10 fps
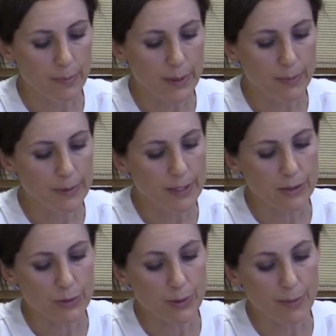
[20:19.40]
people
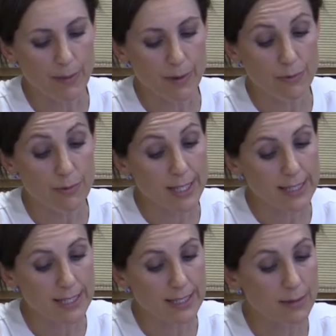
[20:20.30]
tend to remember
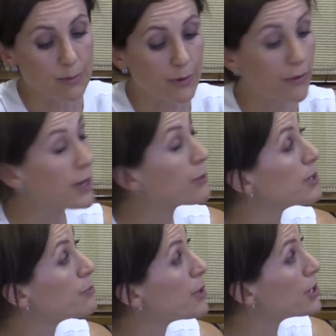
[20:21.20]
recent and more
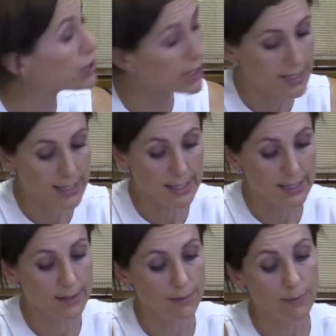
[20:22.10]
frequent
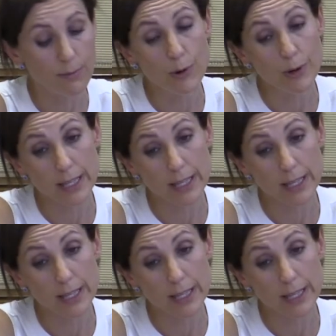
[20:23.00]
purchases more